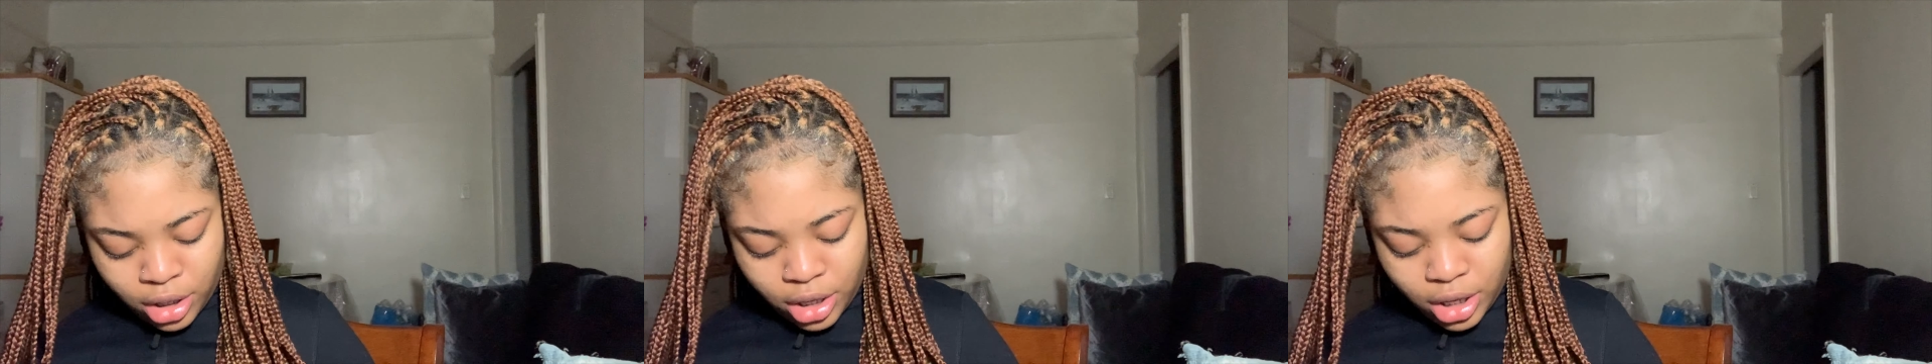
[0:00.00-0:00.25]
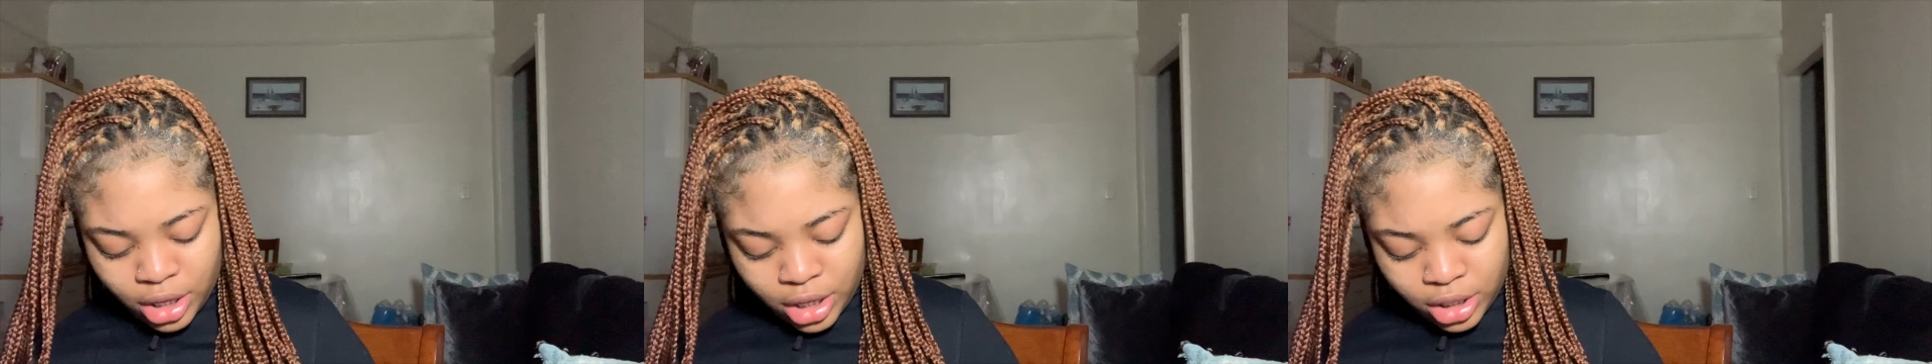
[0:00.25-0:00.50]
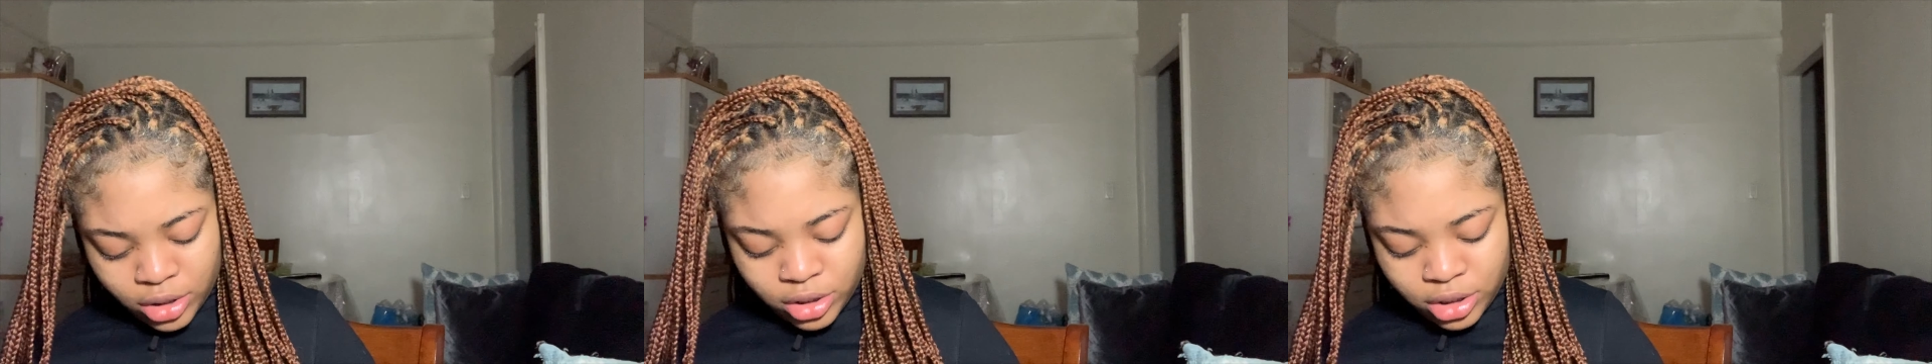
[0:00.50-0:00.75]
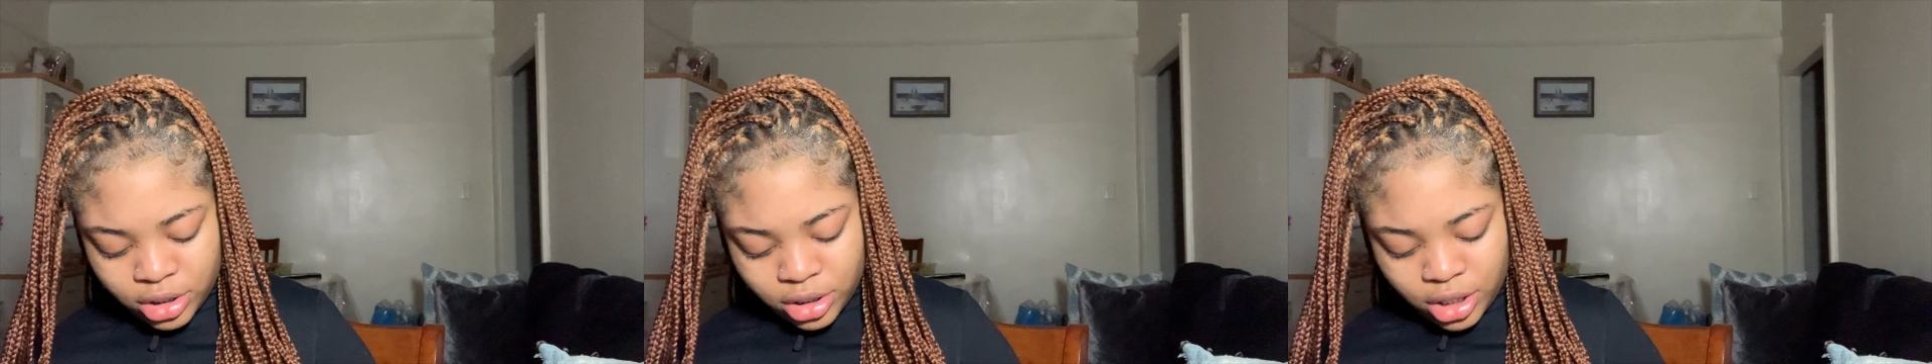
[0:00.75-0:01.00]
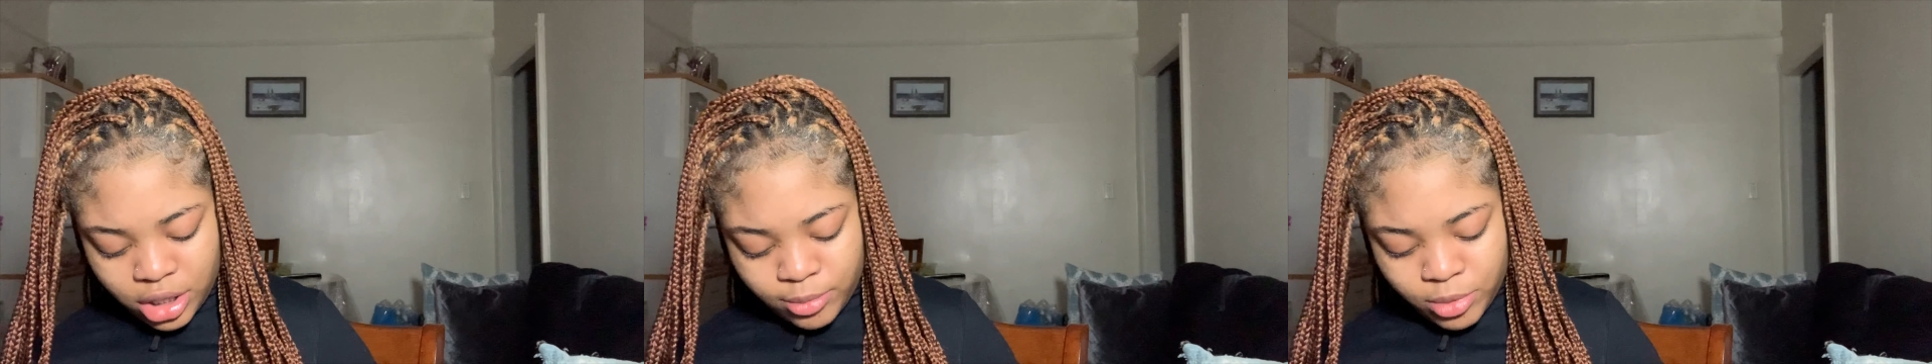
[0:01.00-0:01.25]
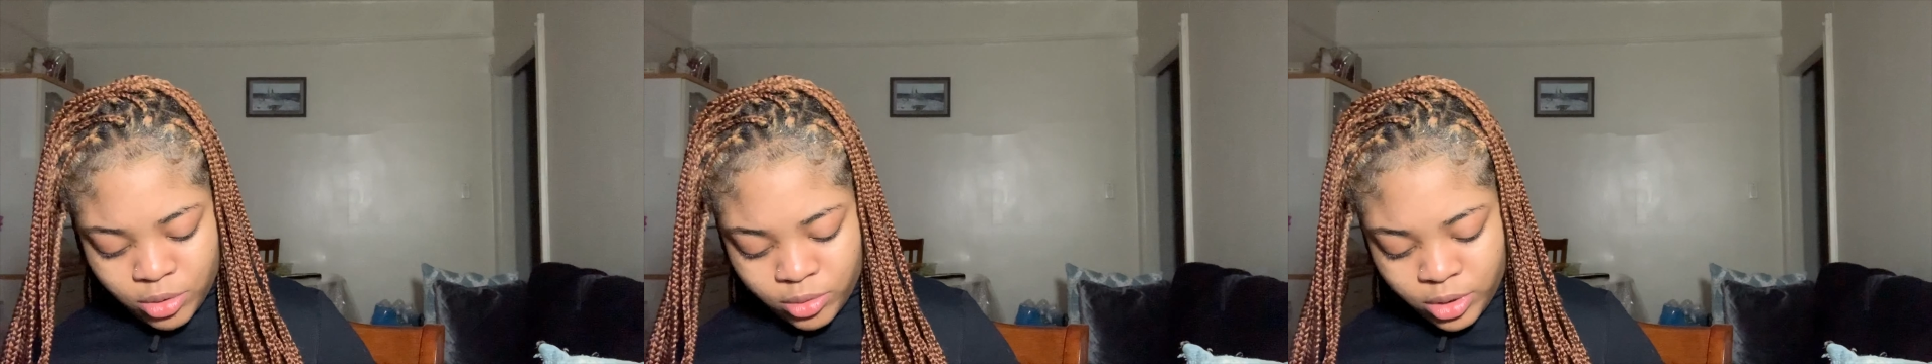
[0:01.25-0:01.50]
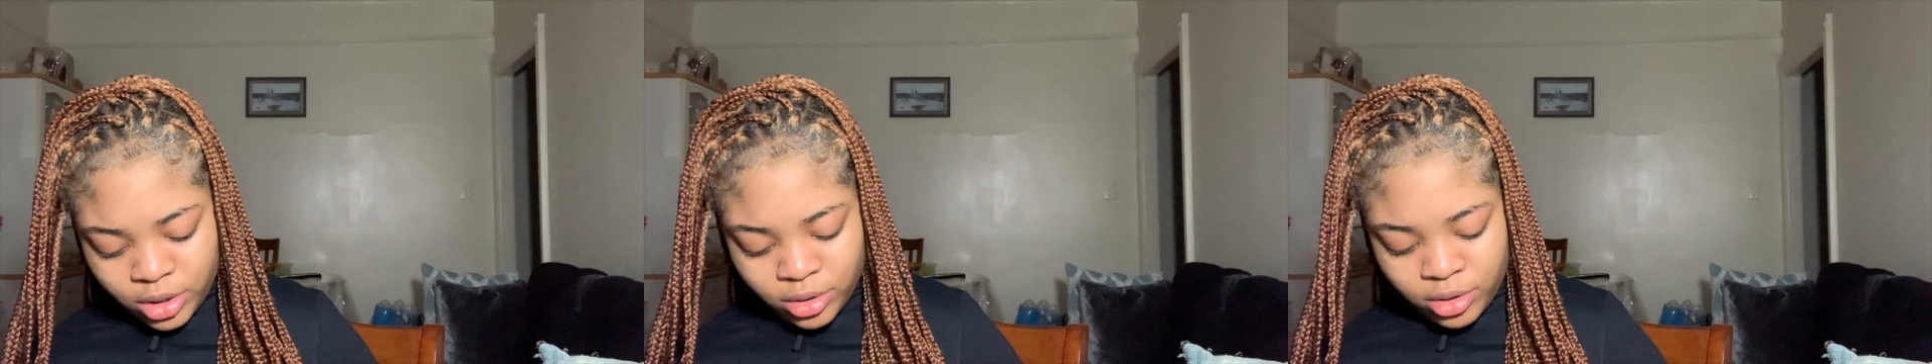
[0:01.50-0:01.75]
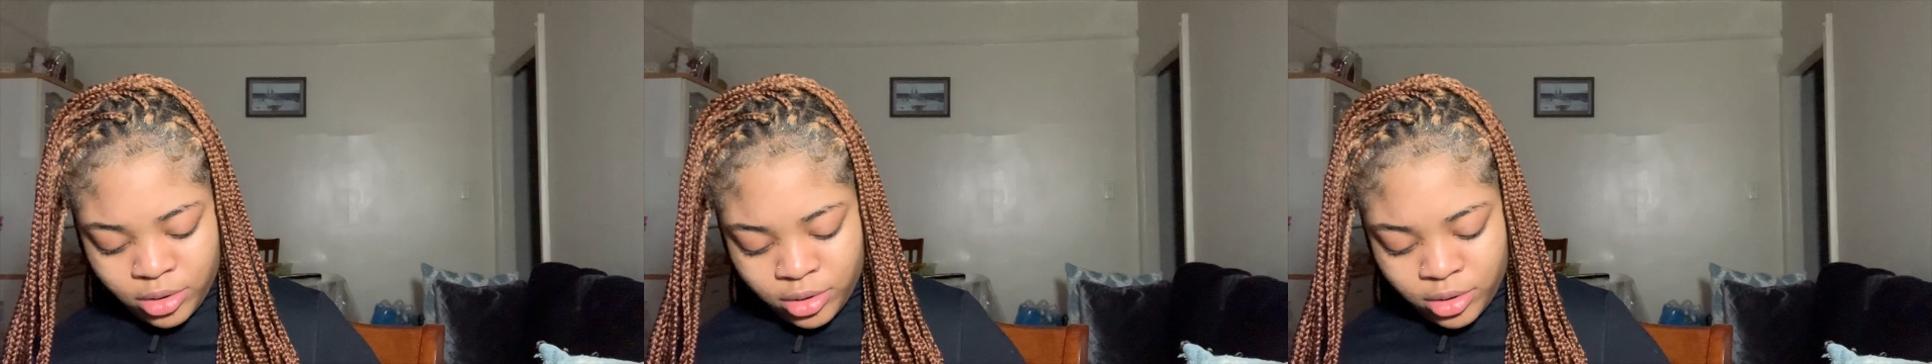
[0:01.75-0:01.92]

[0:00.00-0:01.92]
And then you just keep doing